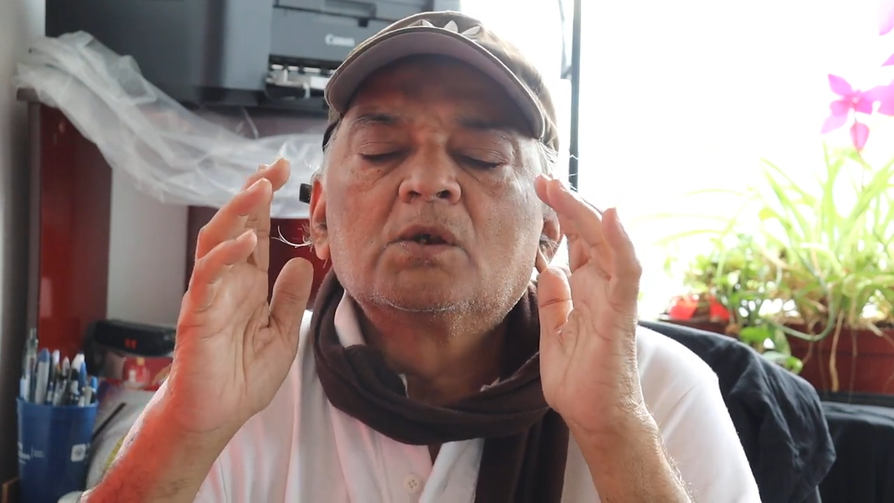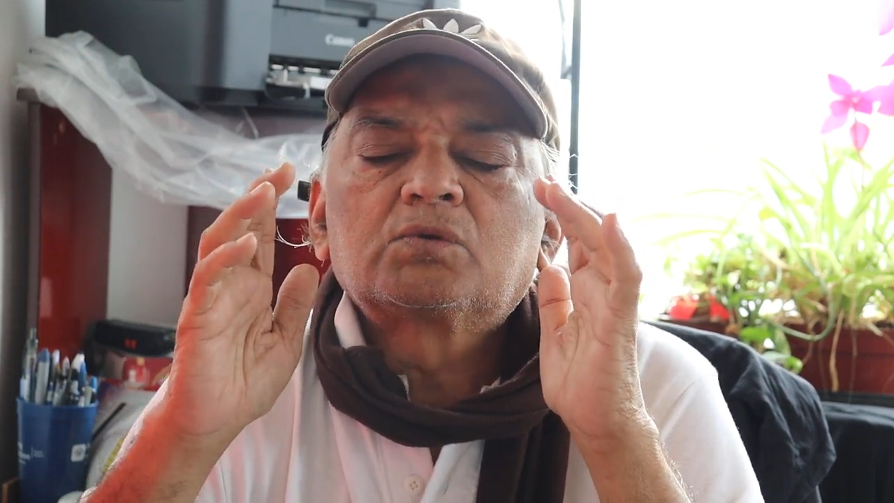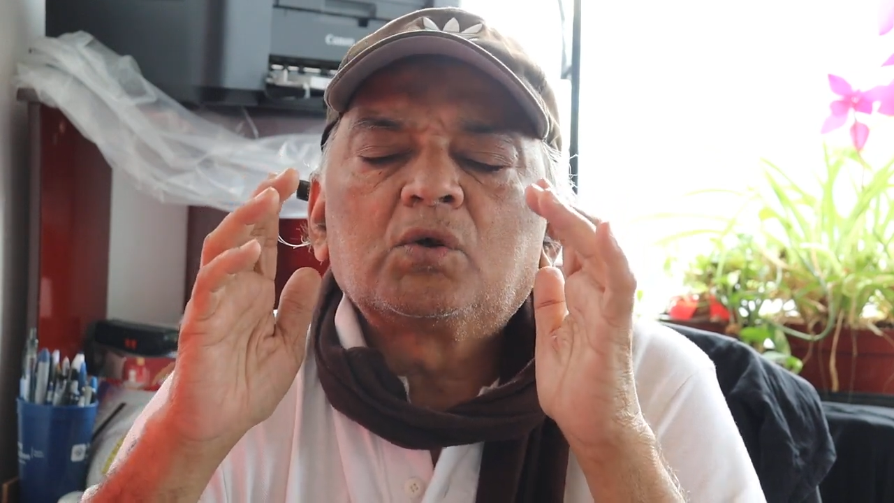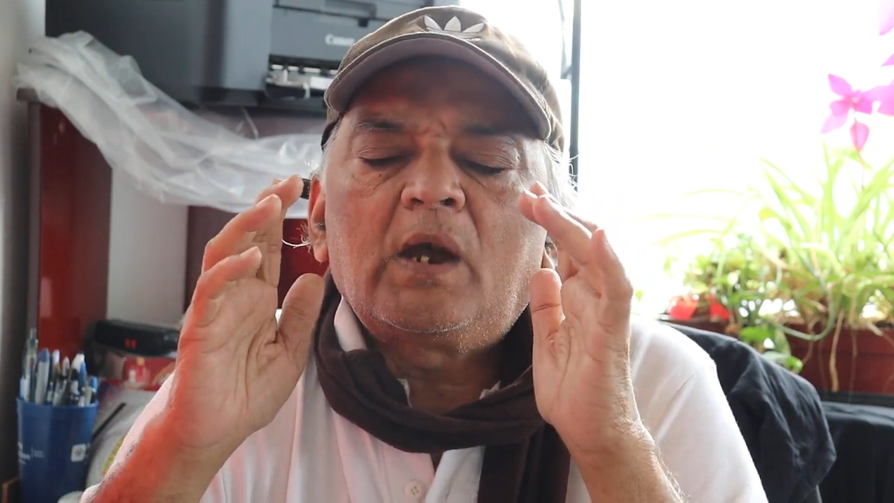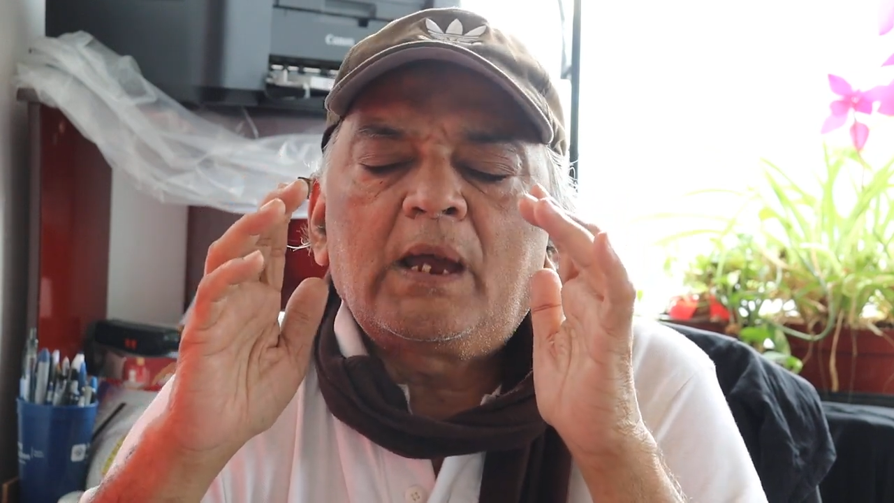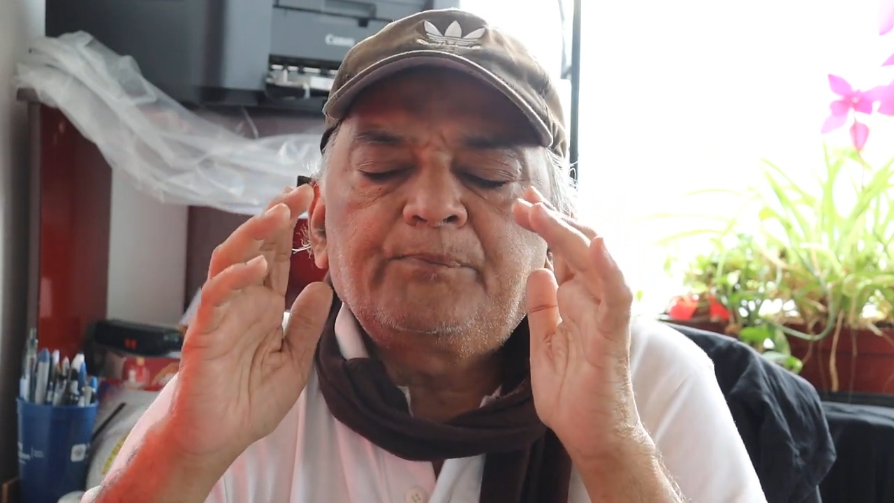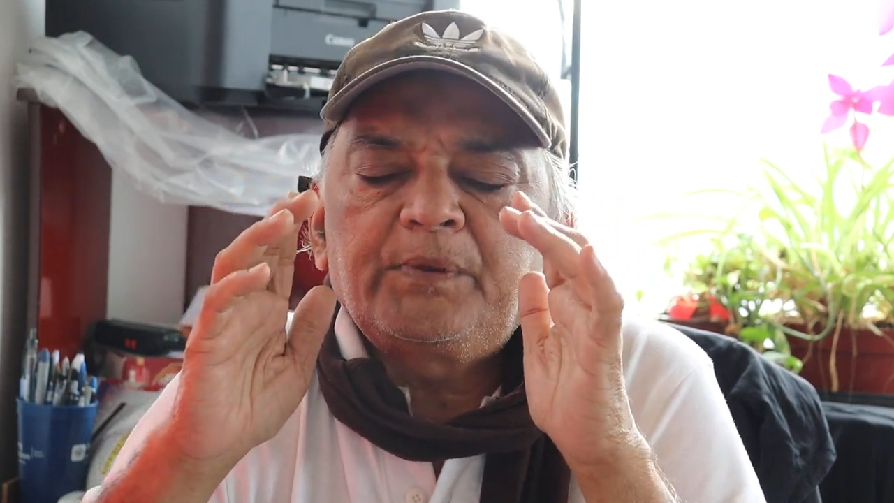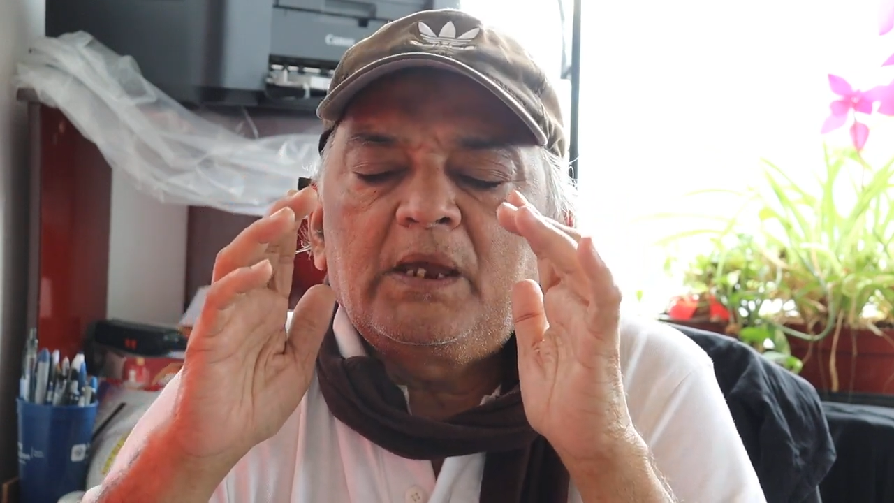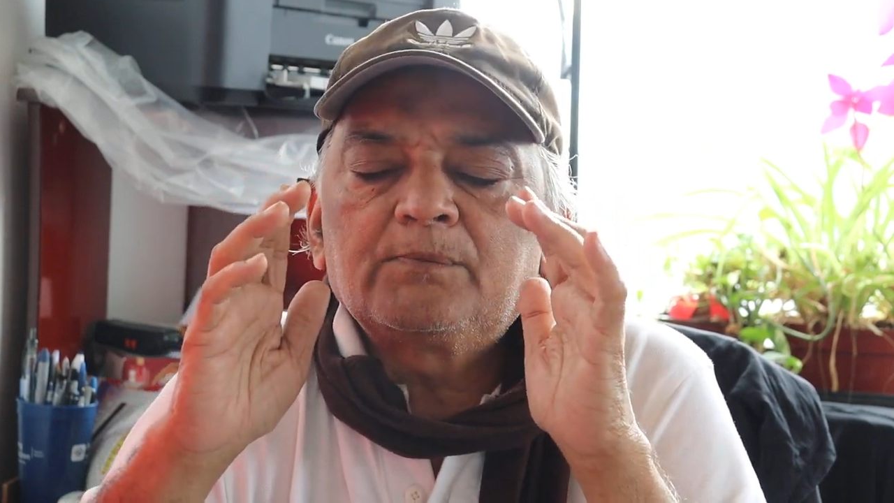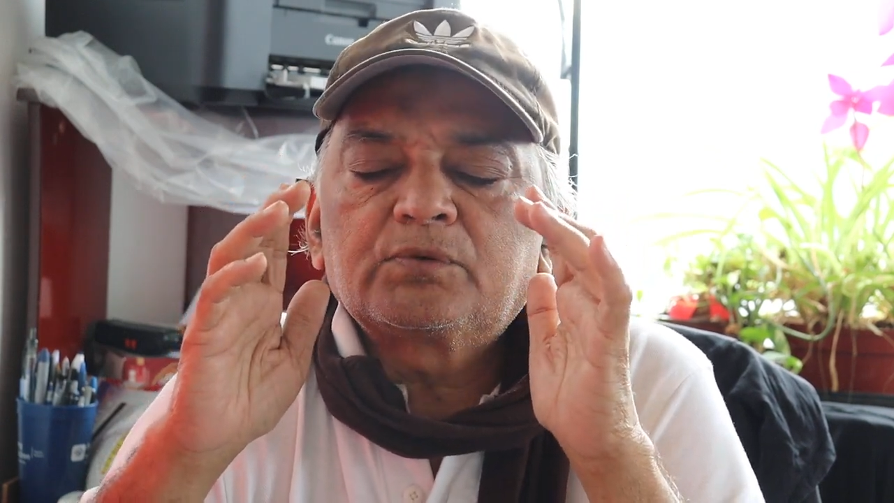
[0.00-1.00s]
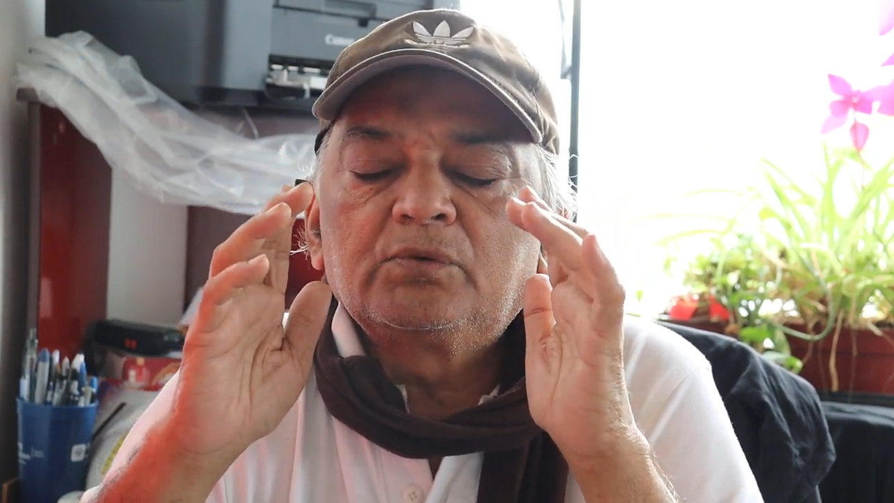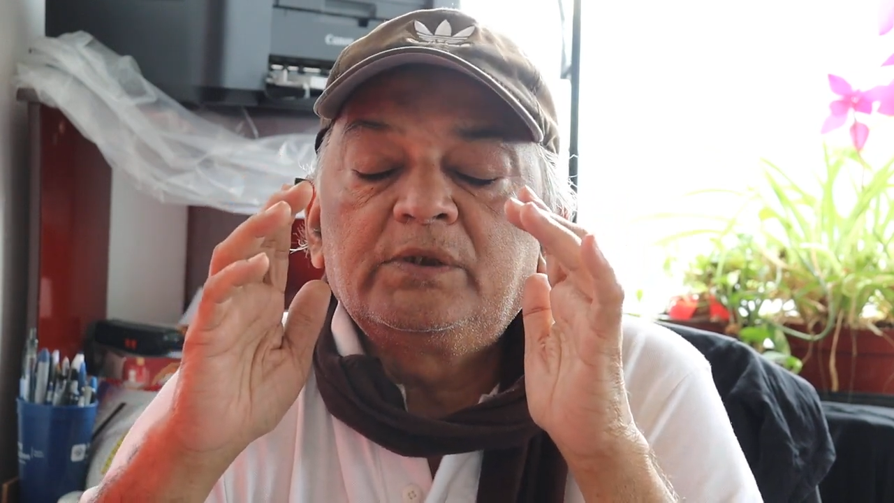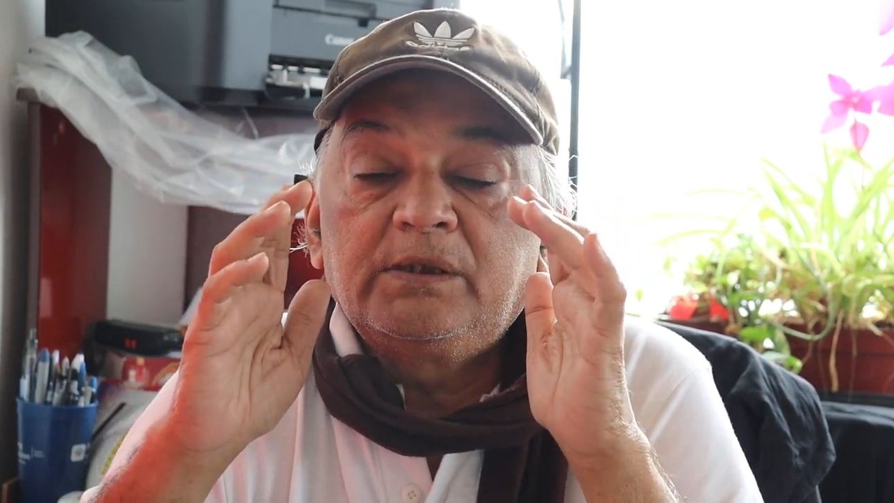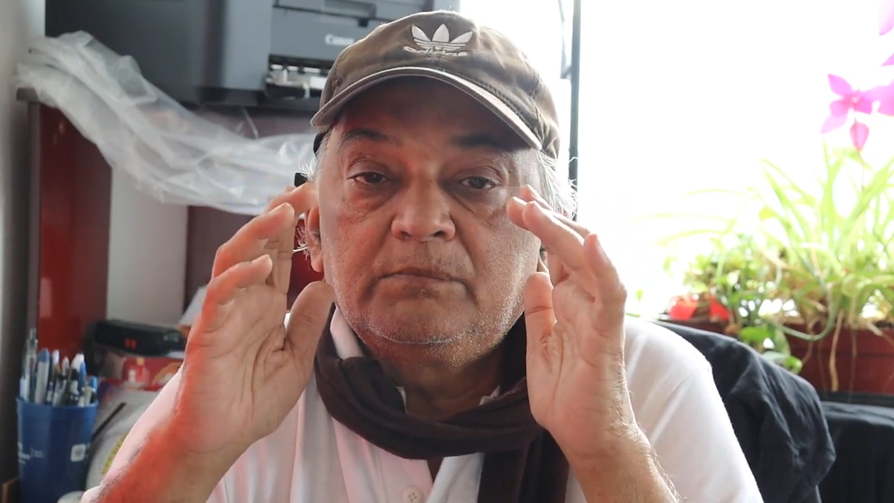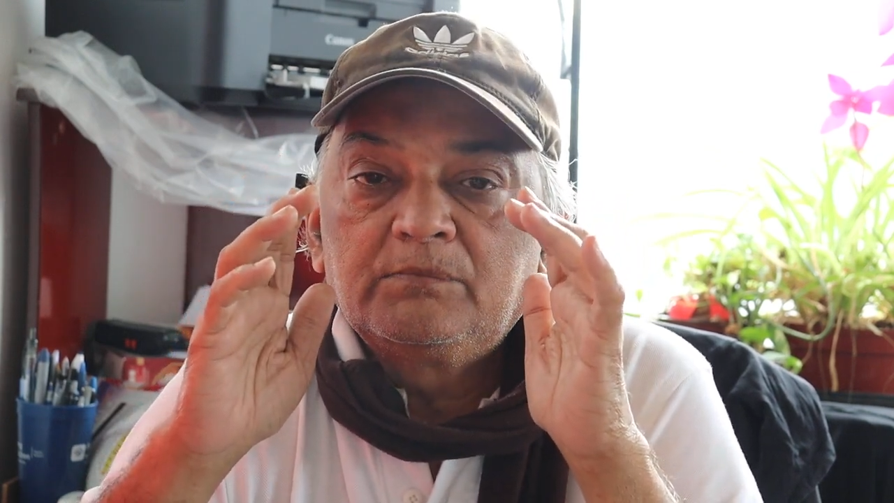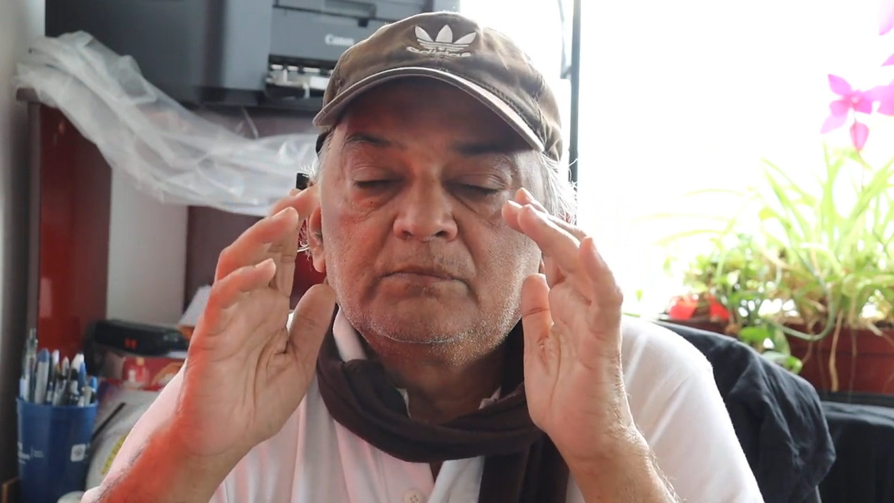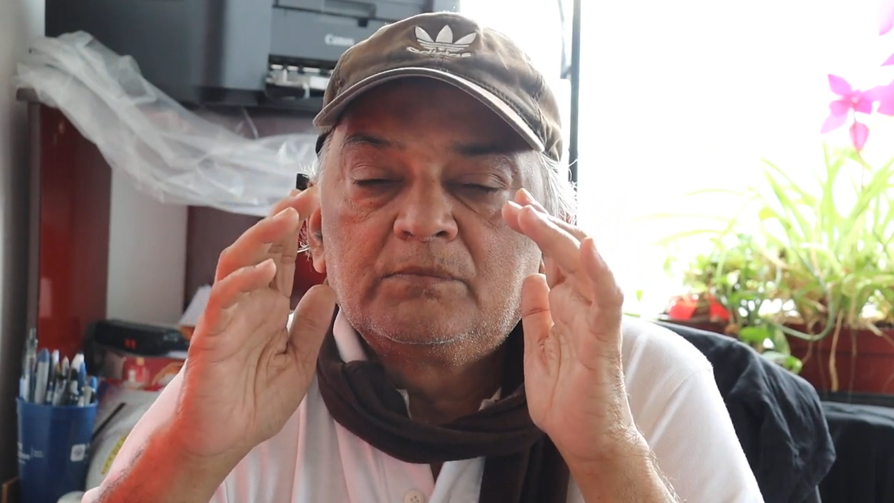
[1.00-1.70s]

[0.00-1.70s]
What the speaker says: so happy I'm Sunni.